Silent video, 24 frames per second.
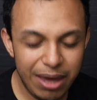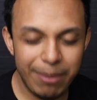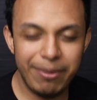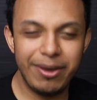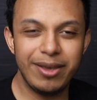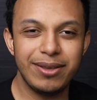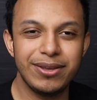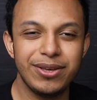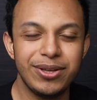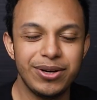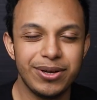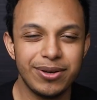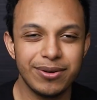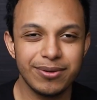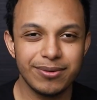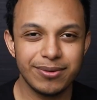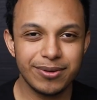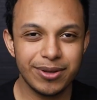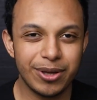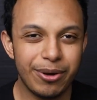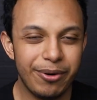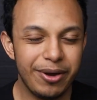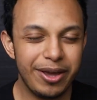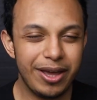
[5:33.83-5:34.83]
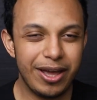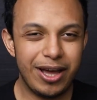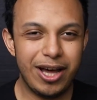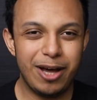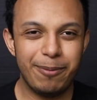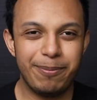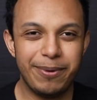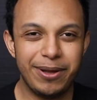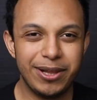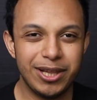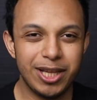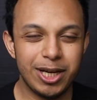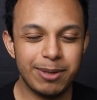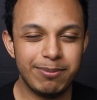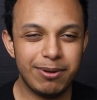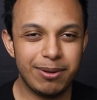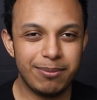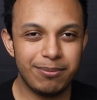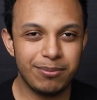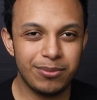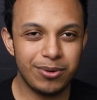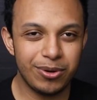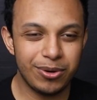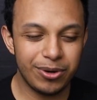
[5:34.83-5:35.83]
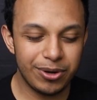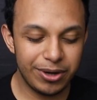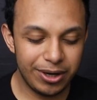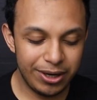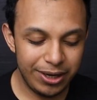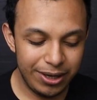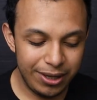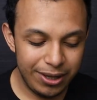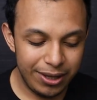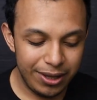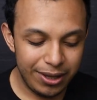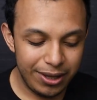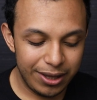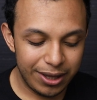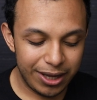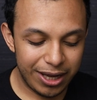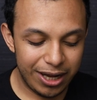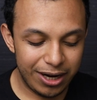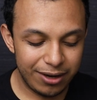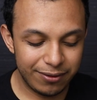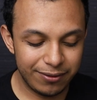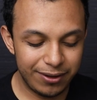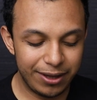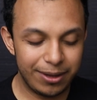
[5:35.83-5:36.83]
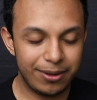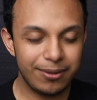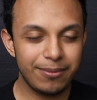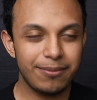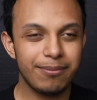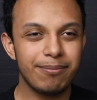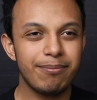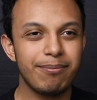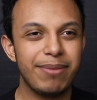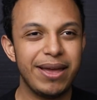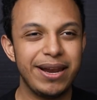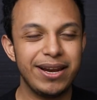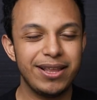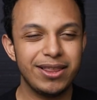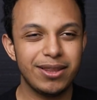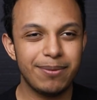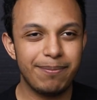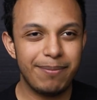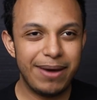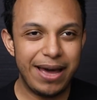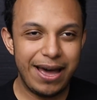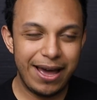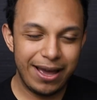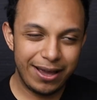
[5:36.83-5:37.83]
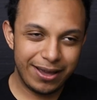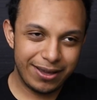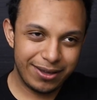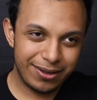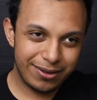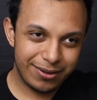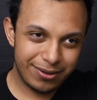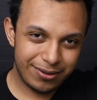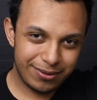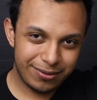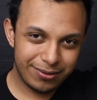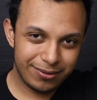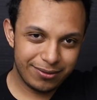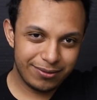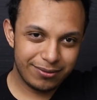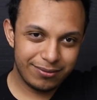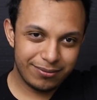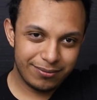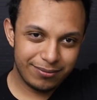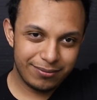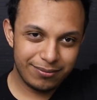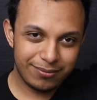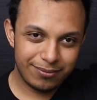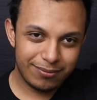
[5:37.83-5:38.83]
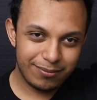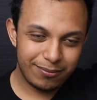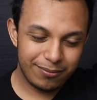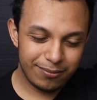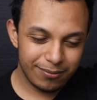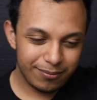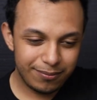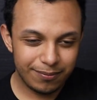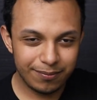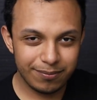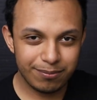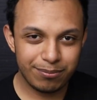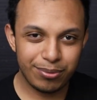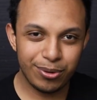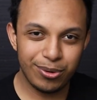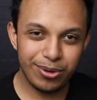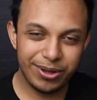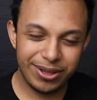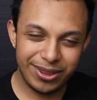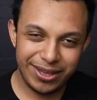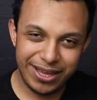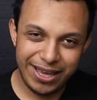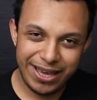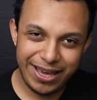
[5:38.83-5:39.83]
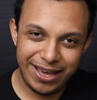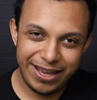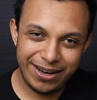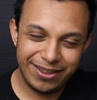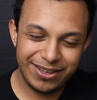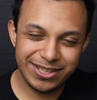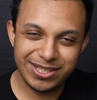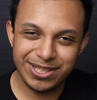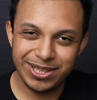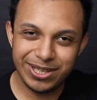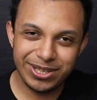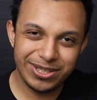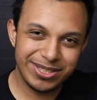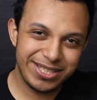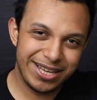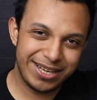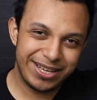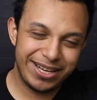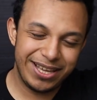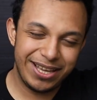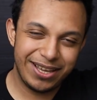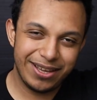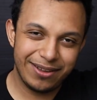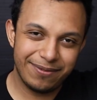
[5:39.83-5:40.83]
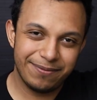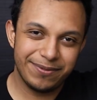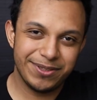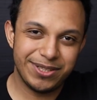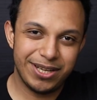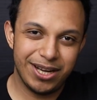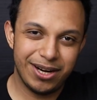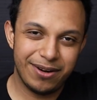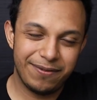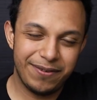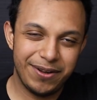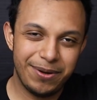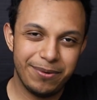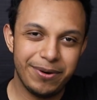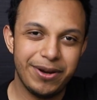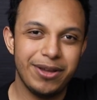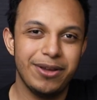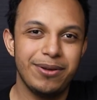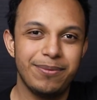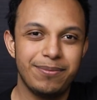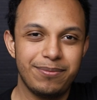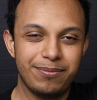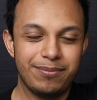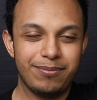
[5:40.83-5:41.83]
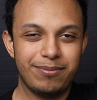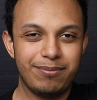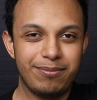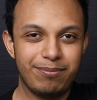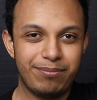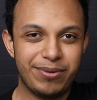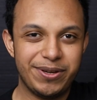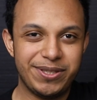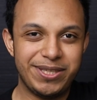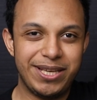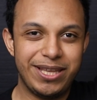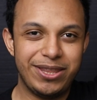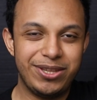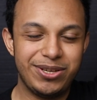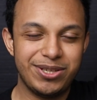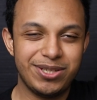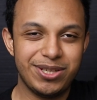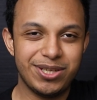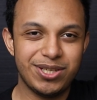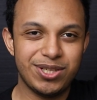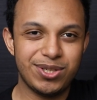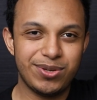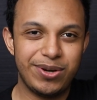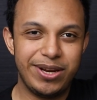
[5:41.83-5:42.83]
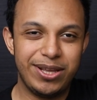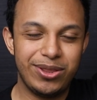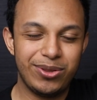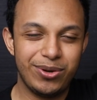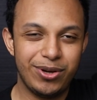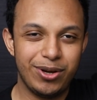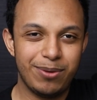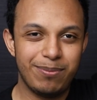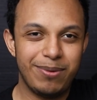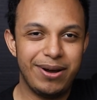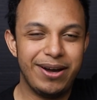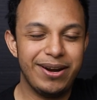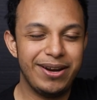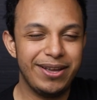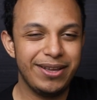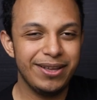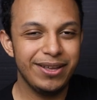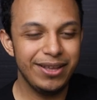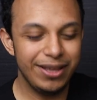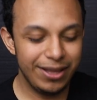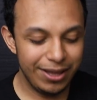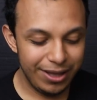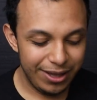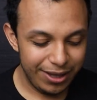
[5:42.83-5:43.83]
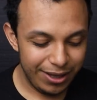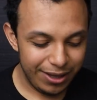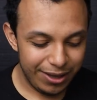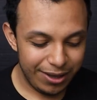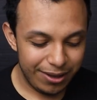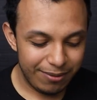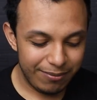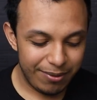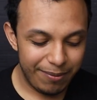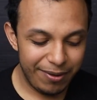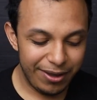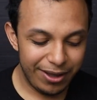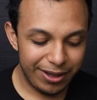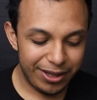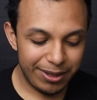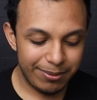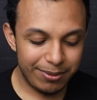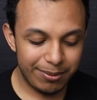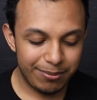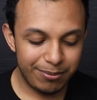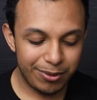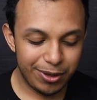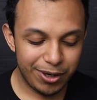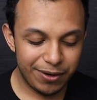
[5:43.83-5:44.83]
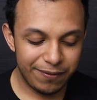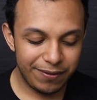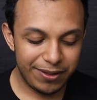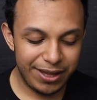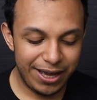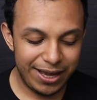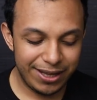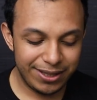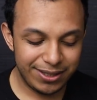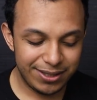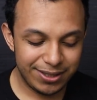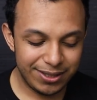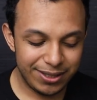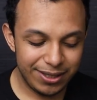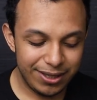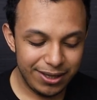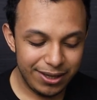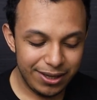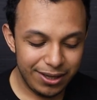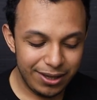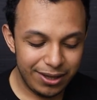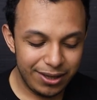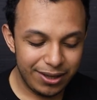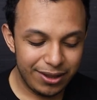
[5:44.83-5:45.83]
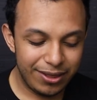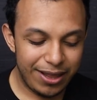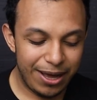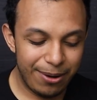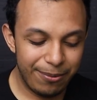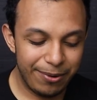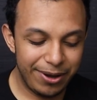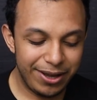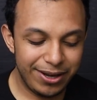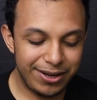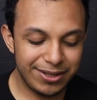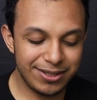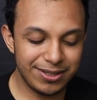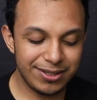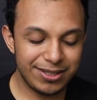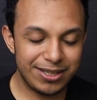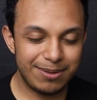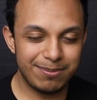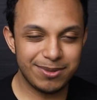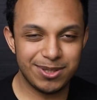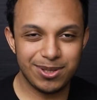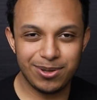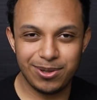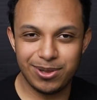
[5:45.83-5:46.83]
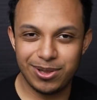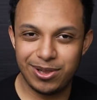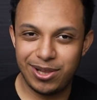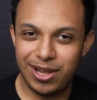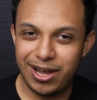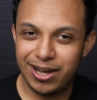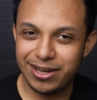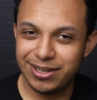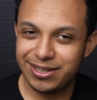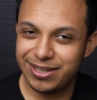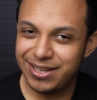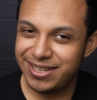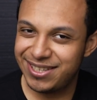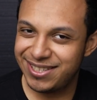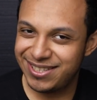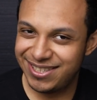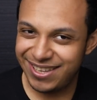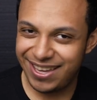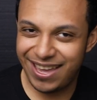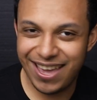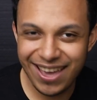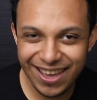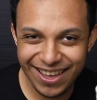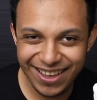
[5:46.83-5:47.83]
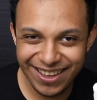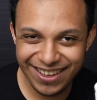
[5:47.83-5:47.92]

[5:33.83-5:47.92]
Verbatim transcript: maybe you know going up a little bit more kind of like bending the back pulling the head there's a little technique in photography where you pretend there's a string through your body maybe a little bit more of that that way it doesn't seem so Loch Nessy.